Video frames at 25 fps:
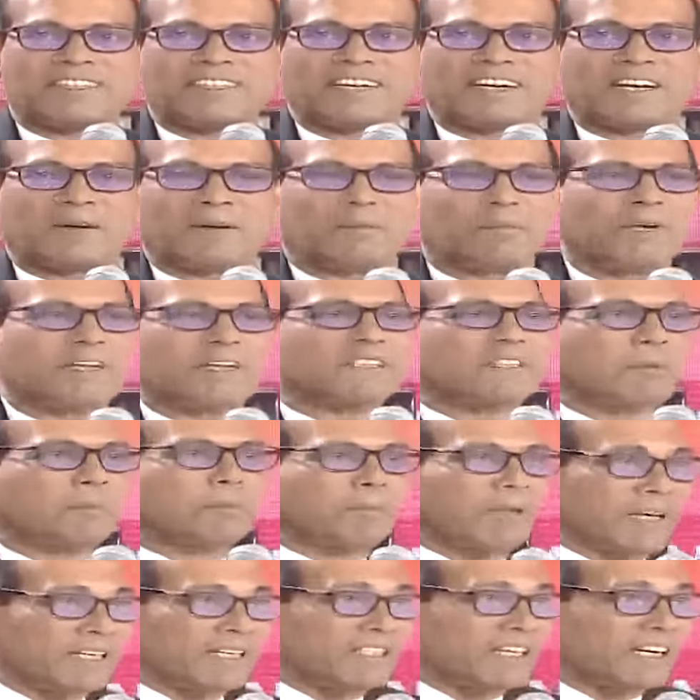It's a
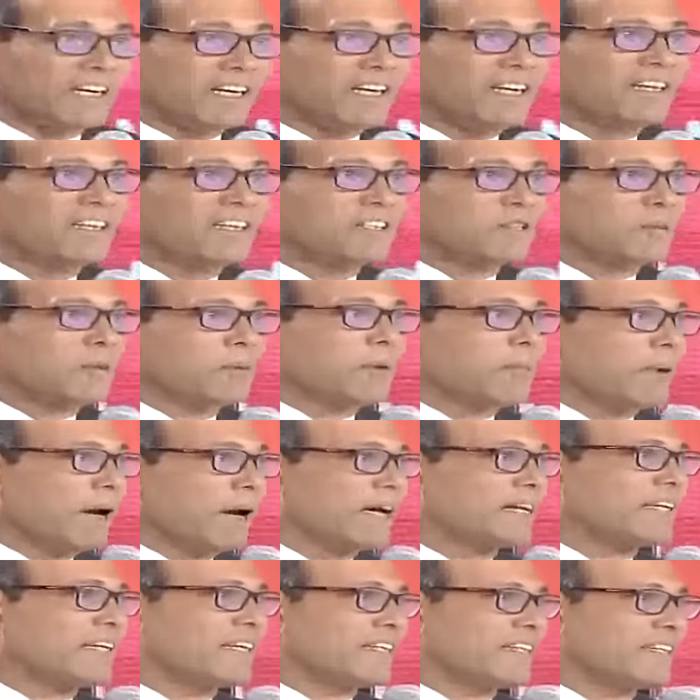pleasure to be
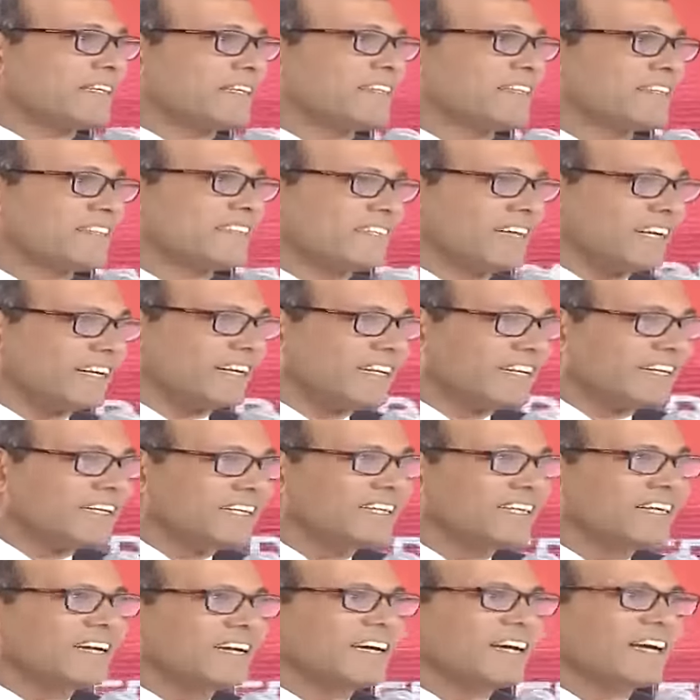back in Delhi,
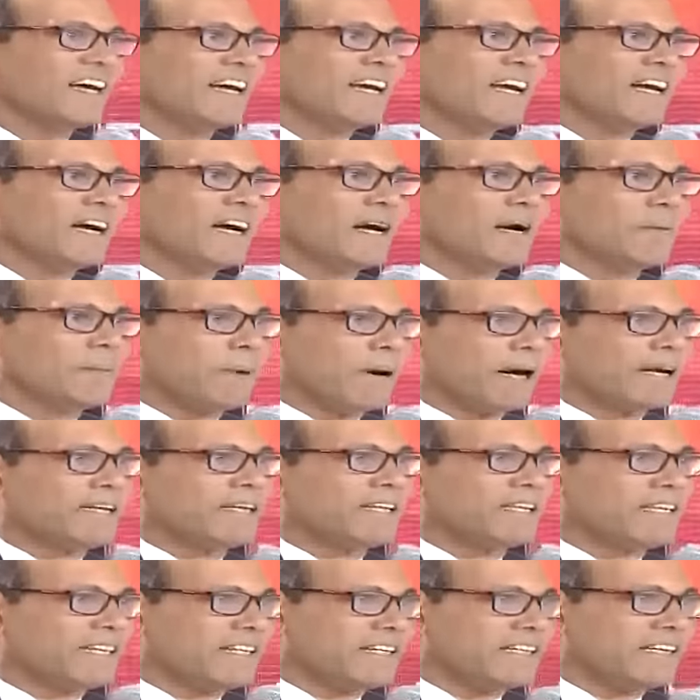back
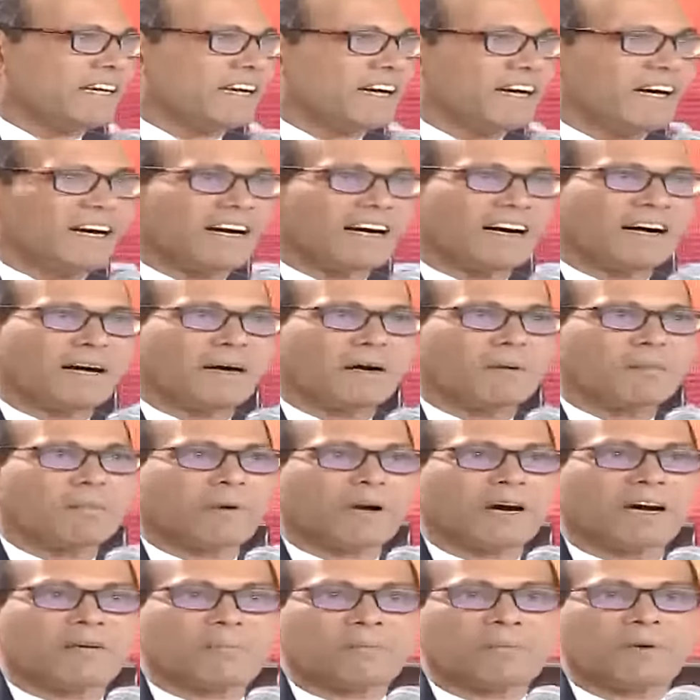in India.
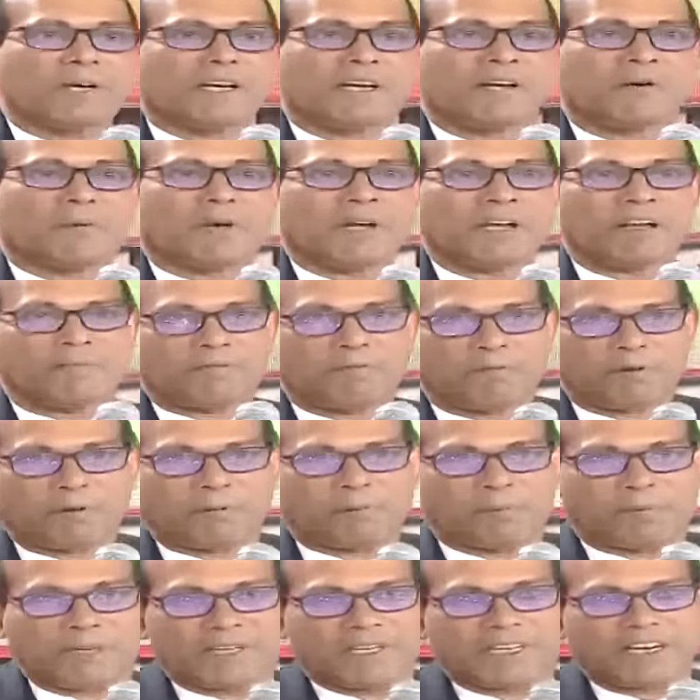I've been away
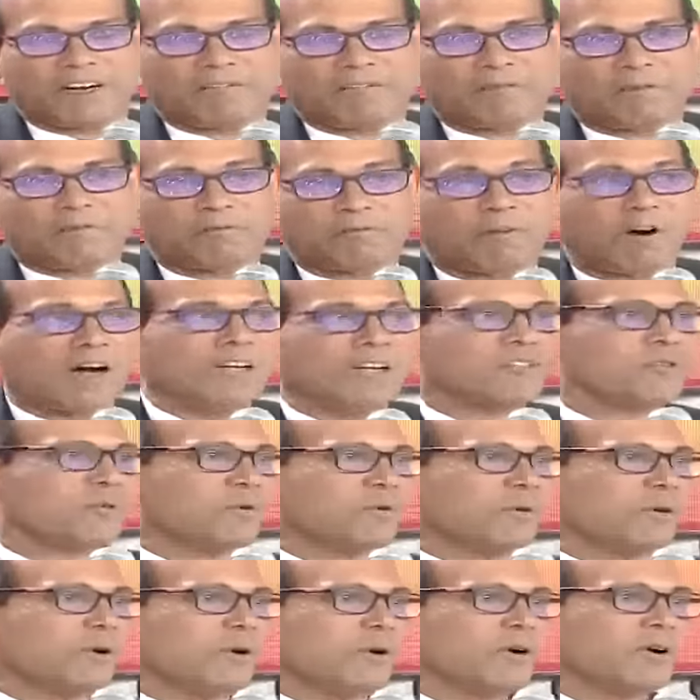from India for far
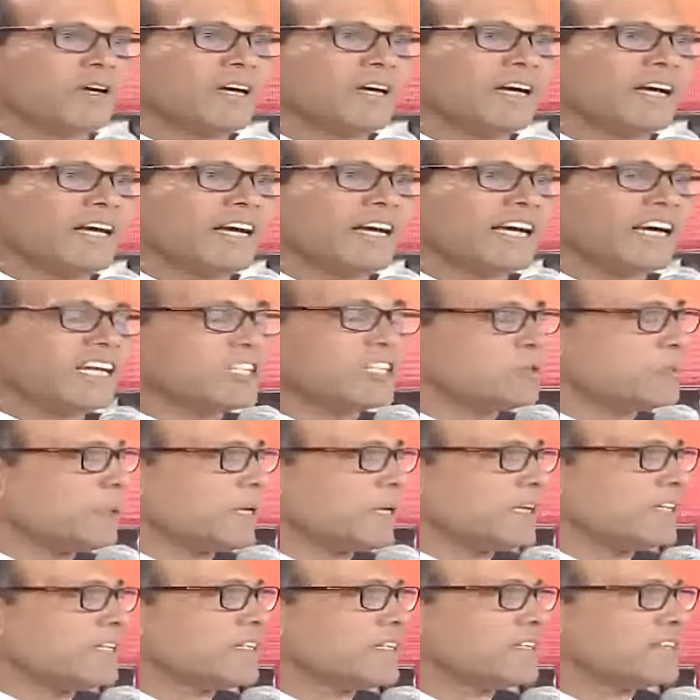too long. It's
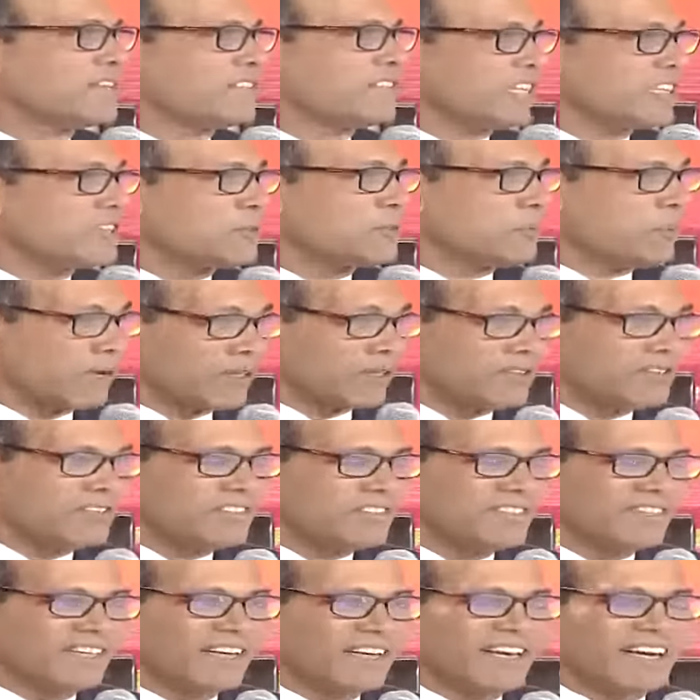been 6
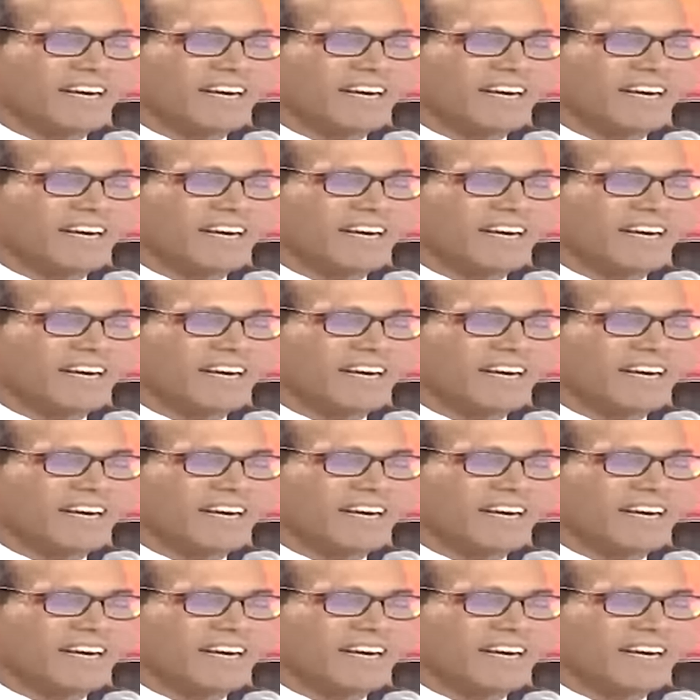months.